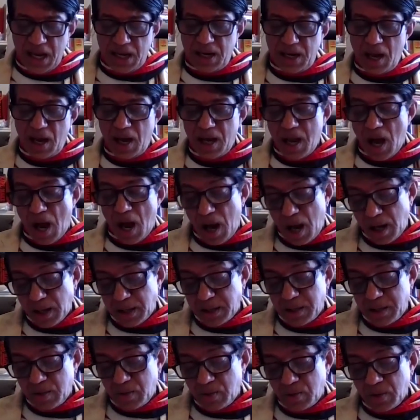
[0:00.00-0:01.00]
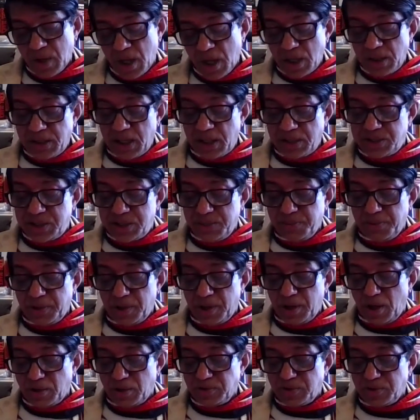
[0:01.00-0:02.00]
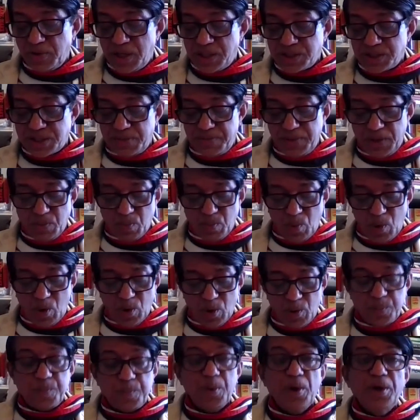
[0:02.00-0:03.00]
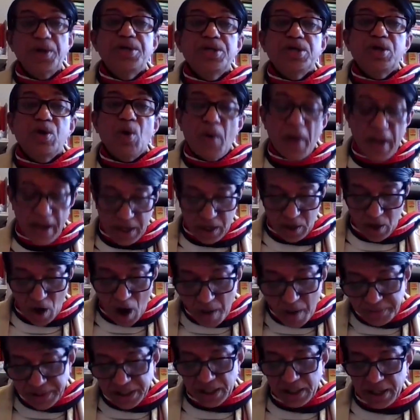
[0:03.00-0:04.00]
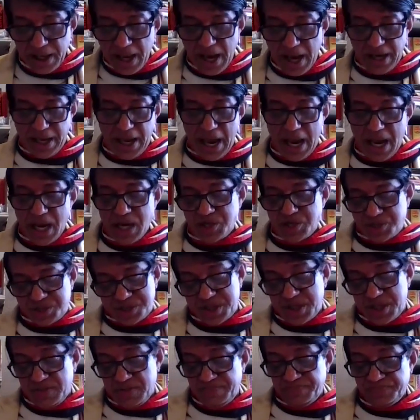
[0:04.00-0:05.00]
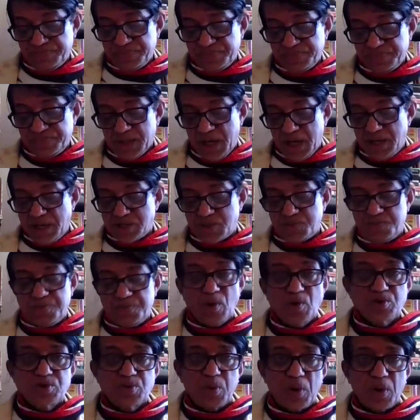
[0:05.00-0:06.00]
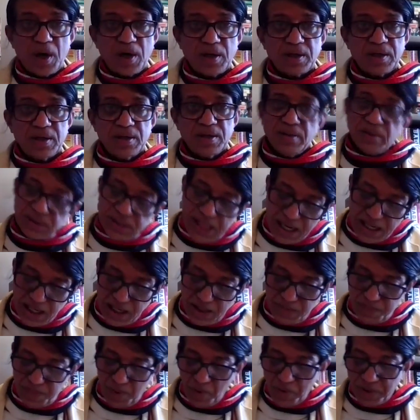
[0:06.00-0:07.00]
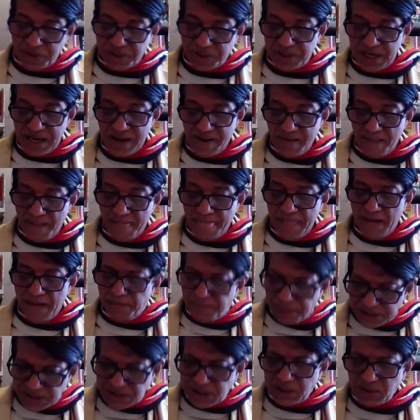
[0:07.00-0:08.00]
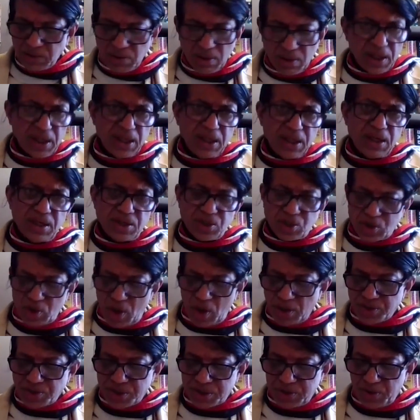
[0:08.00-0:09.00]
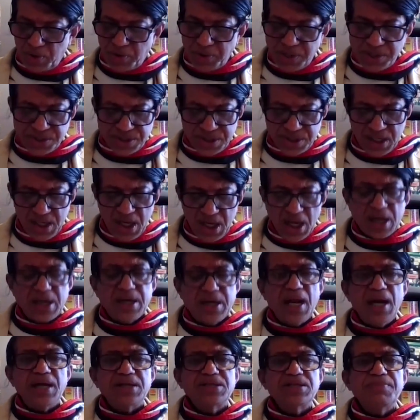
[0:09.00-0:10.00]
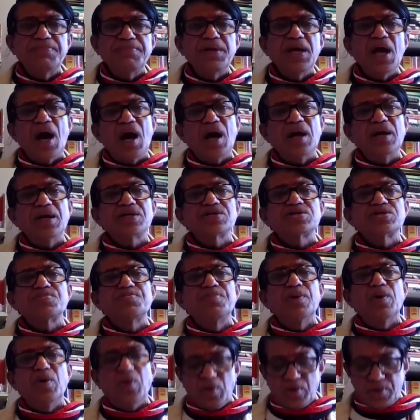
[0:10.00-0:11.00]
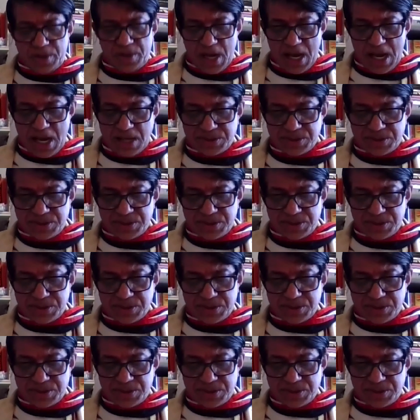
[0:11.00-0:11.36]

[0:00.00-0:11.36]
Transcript: And I argue that Jivanananda is even more politico-economically engaged in his prose work than in poetry, particularly in his short stories, relatively unexplored